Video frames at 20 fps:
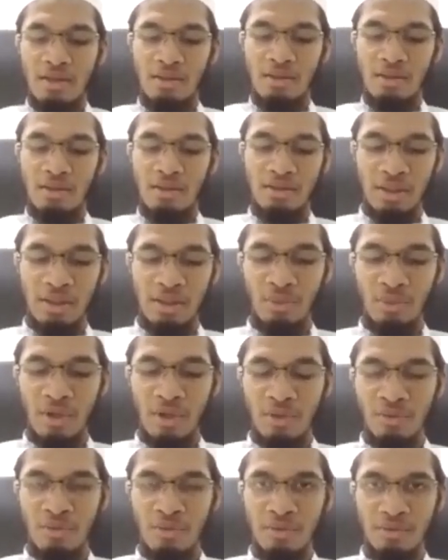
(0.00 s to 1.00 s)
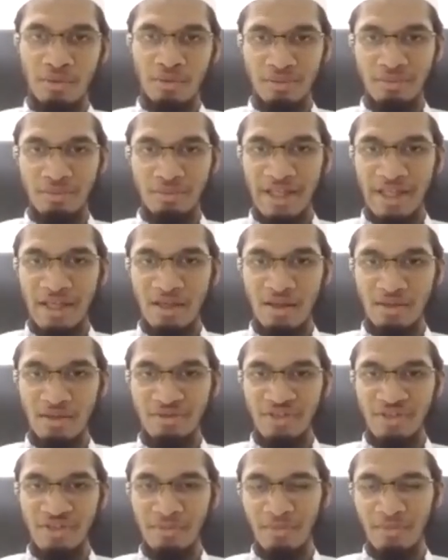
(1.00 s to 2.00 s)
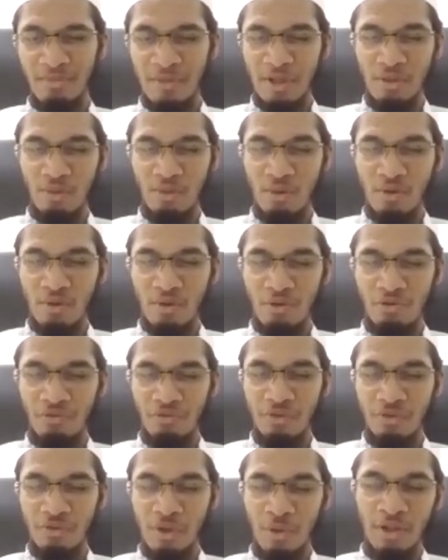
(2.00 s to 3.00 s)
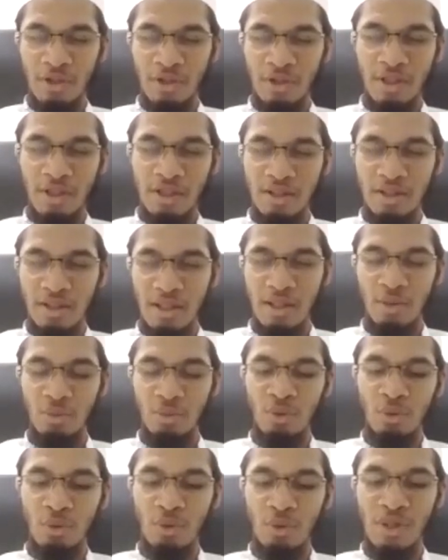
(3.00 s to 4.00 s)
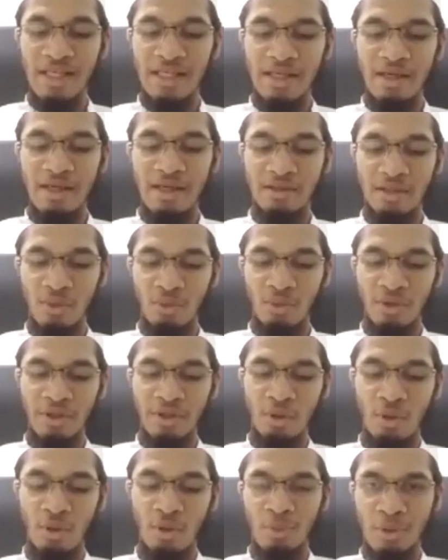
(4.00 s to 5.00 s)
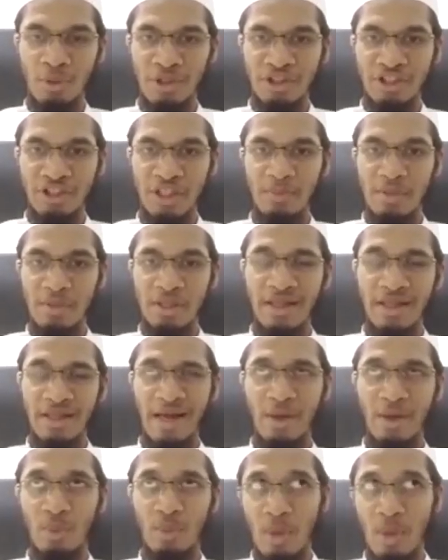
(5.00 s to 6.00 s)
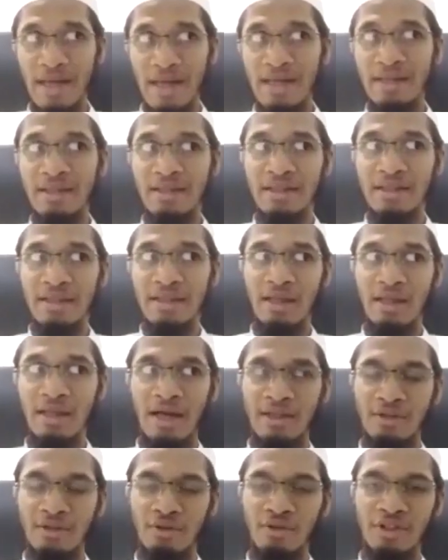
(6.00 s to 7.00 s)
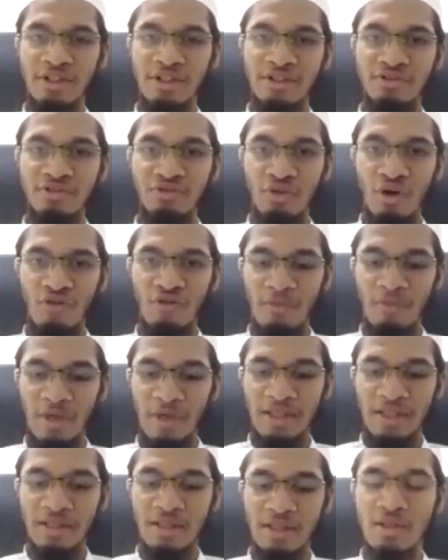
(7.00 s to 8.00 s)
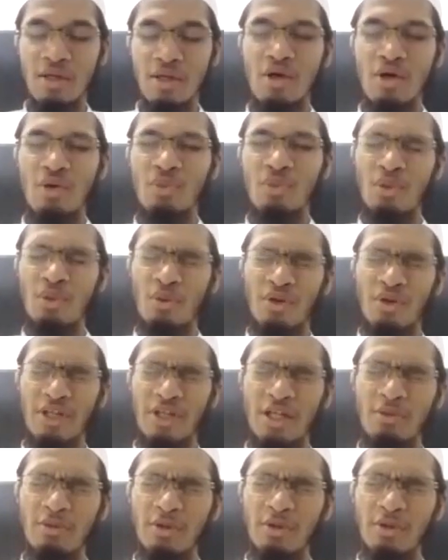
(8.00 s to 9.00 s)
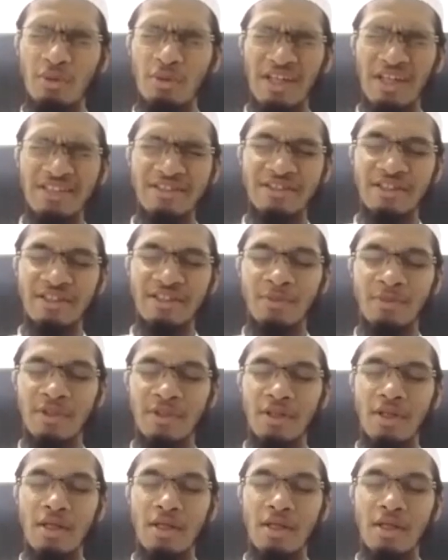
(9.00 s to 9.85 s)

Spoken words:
You know, we are going to take something of Tawheed al-Uluhiyyah, Tawheed of worship. That why did the idolaters of Mecca were not able to accept,